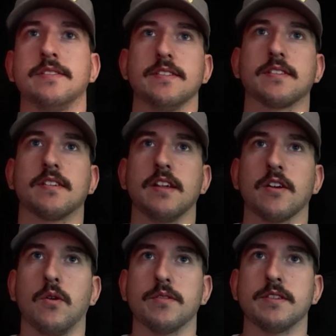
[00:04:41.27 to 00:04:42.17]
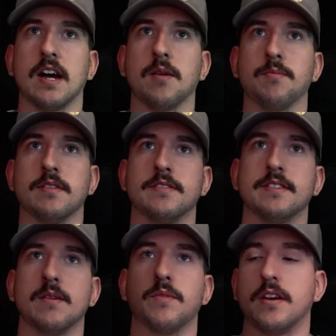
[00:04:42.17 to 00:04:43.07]
is clear the whole time. The
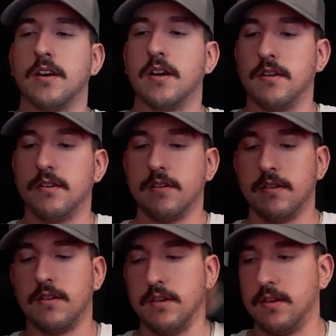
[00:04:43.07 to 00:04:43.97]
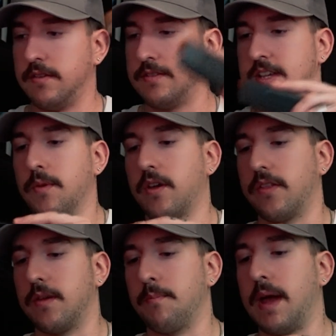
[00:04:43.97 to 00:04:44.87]
same with all
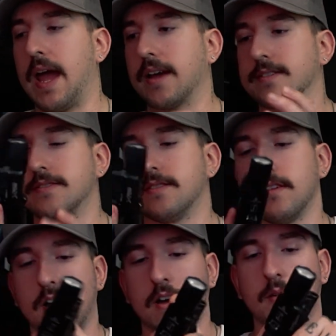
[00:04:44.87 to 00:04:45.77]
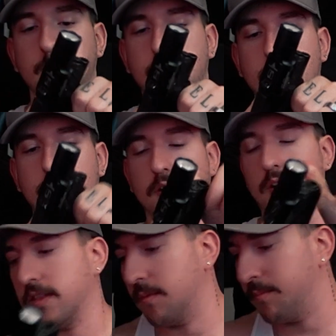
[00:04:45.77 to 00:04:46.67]
the mags on
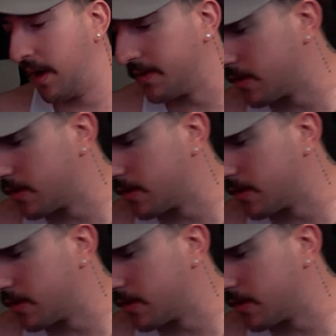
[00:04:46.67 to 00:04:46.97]
the belt. They're